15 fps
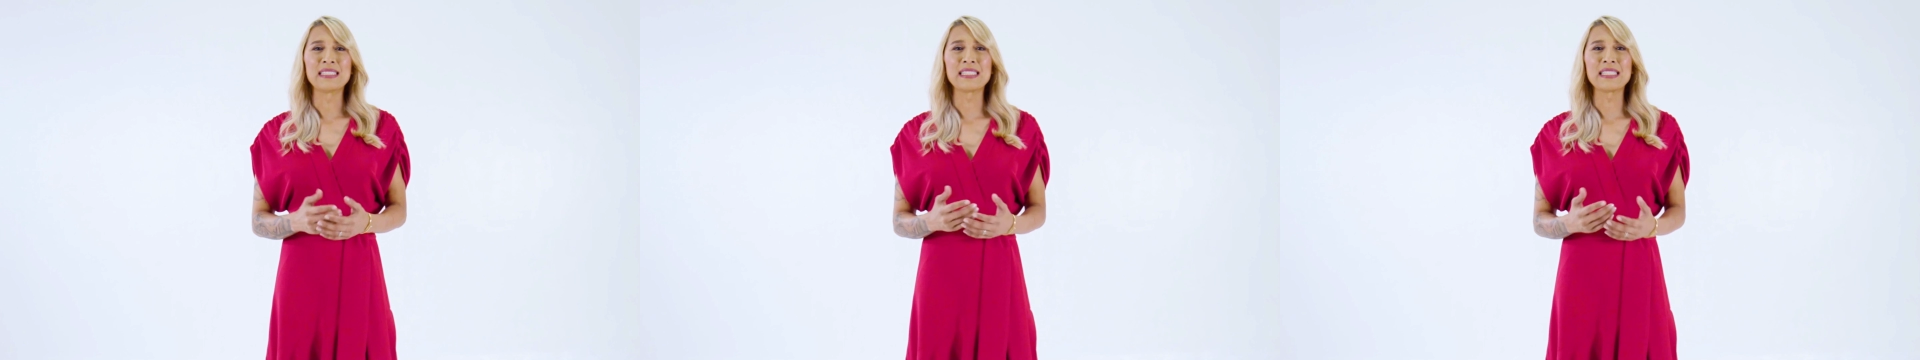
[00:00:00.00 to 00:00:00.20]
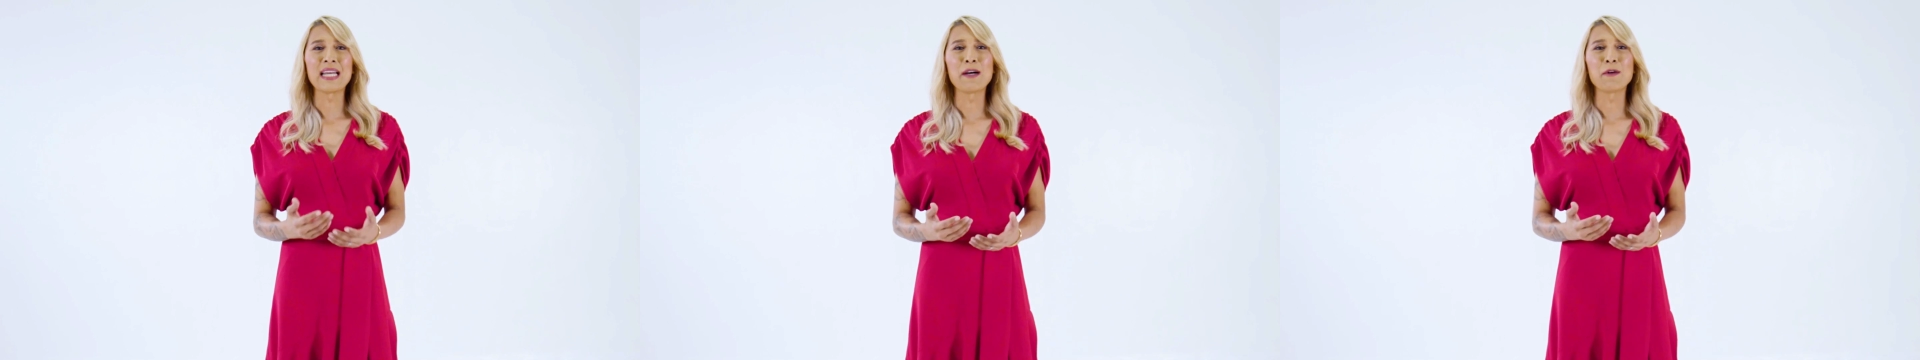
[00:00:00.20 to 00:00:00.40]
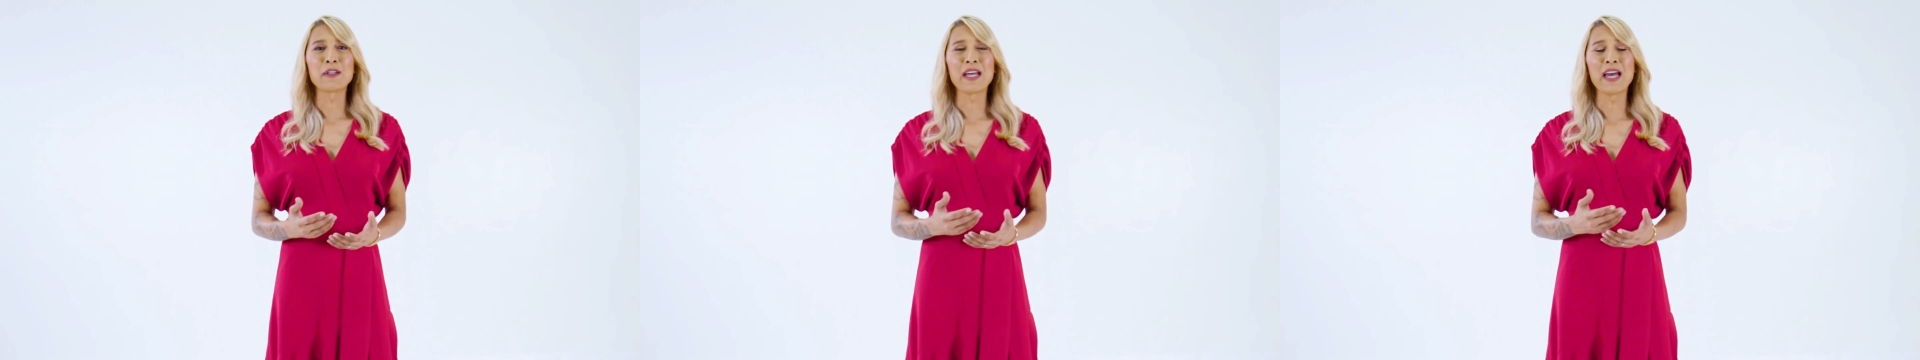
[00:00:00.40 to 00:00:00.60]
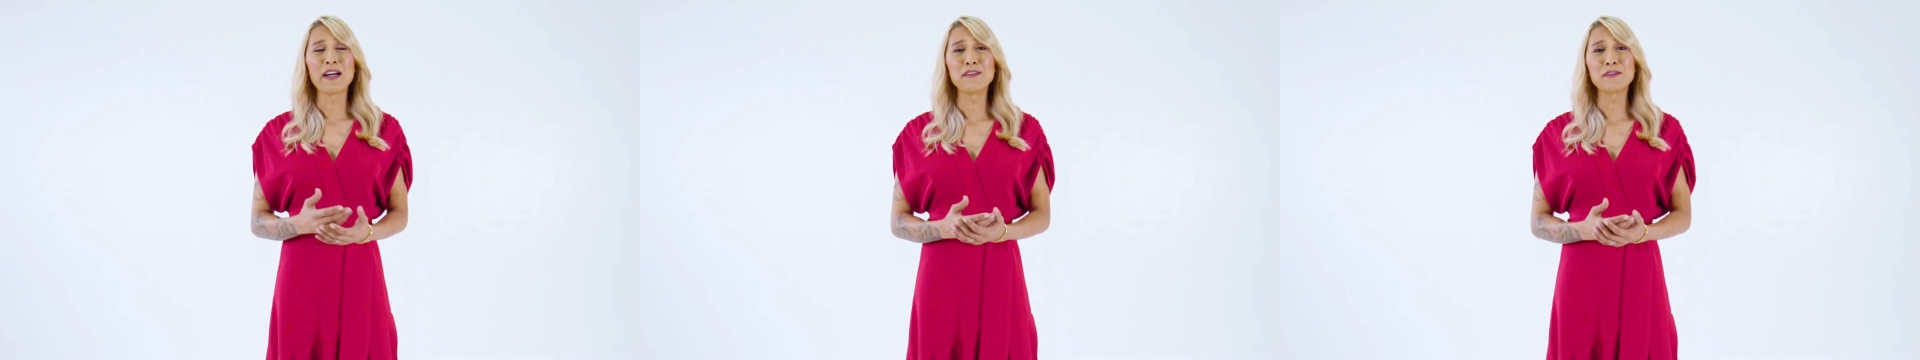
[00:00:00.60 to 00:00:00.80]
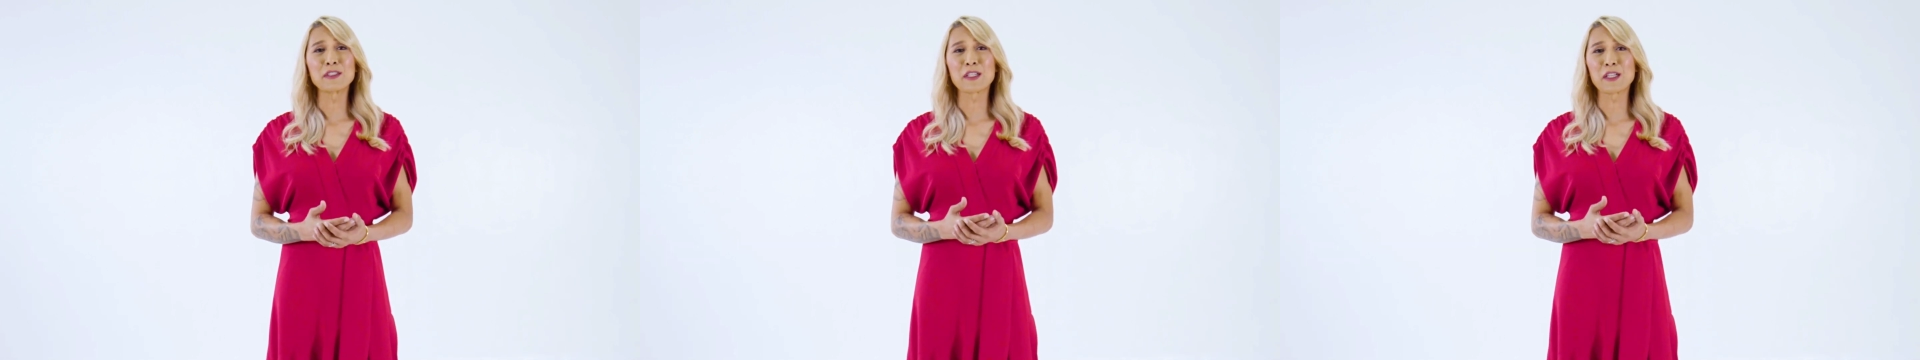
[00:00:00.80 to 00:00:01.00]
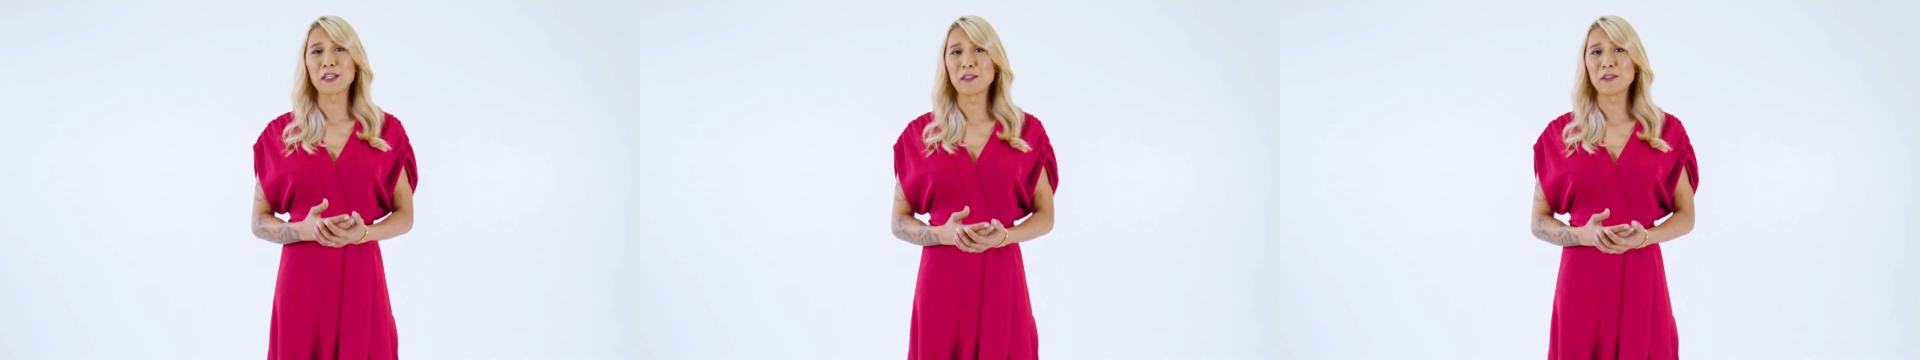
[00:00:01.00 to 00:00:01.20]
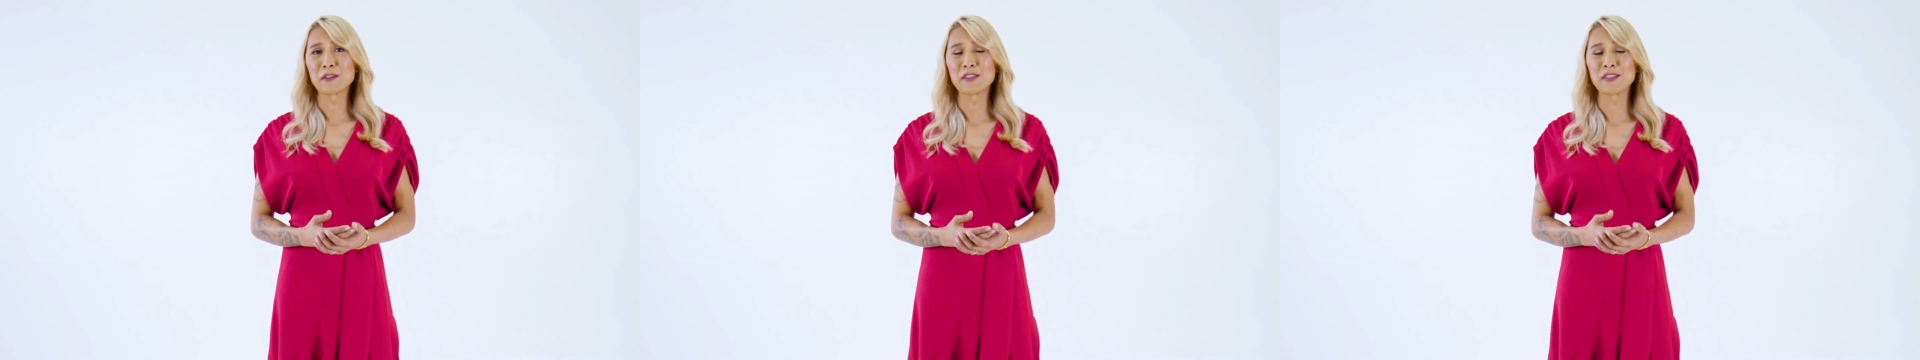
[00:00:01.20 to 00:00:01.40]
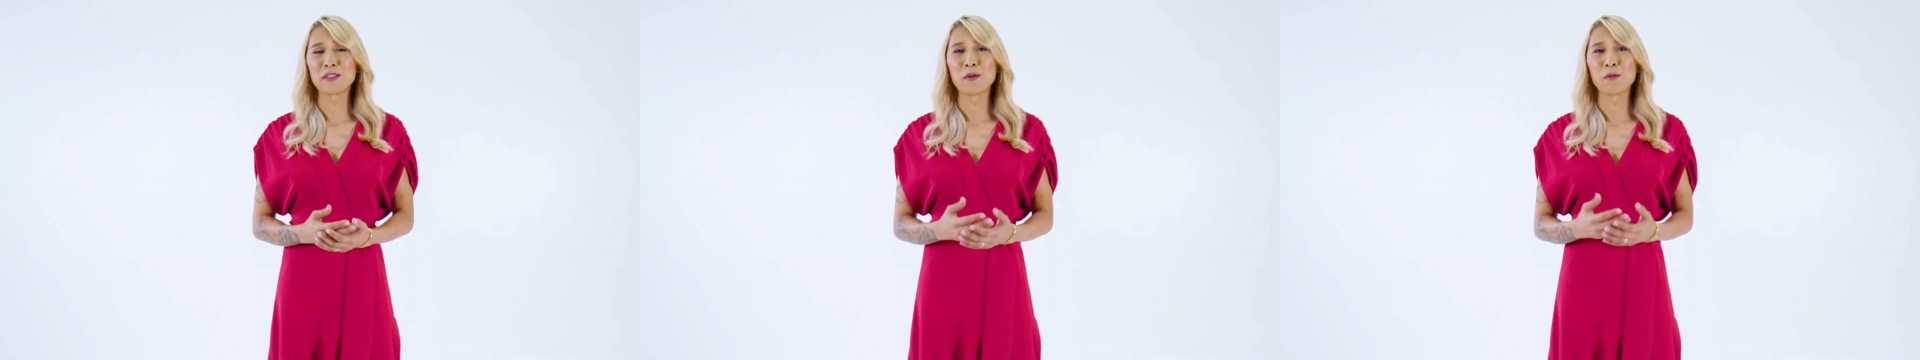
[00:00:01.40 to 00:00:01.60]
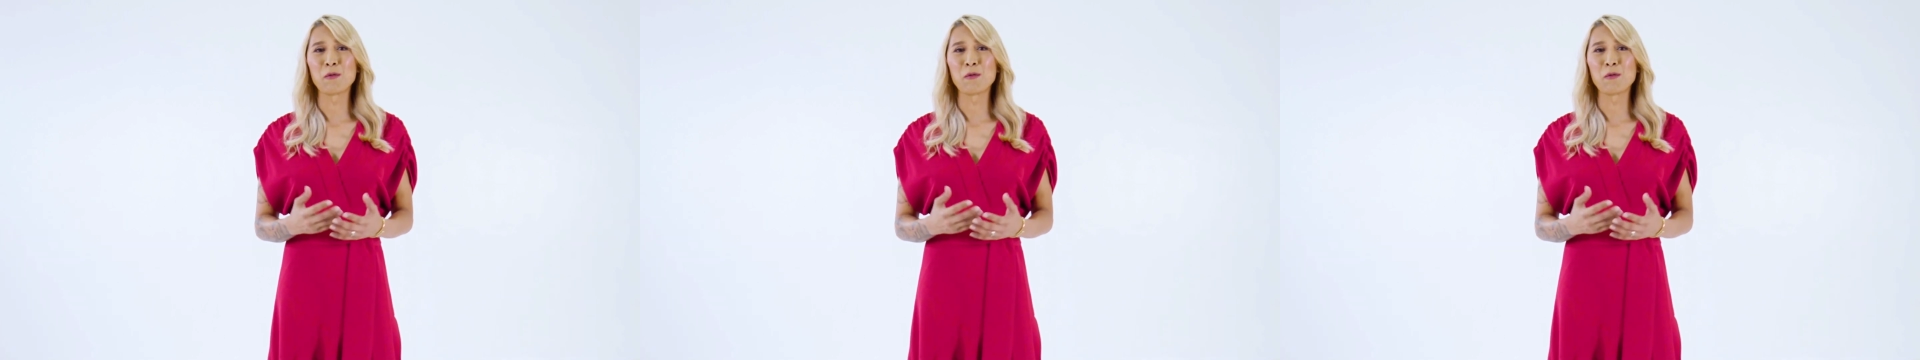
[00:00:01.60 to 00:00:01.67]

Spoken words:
is that I would have to close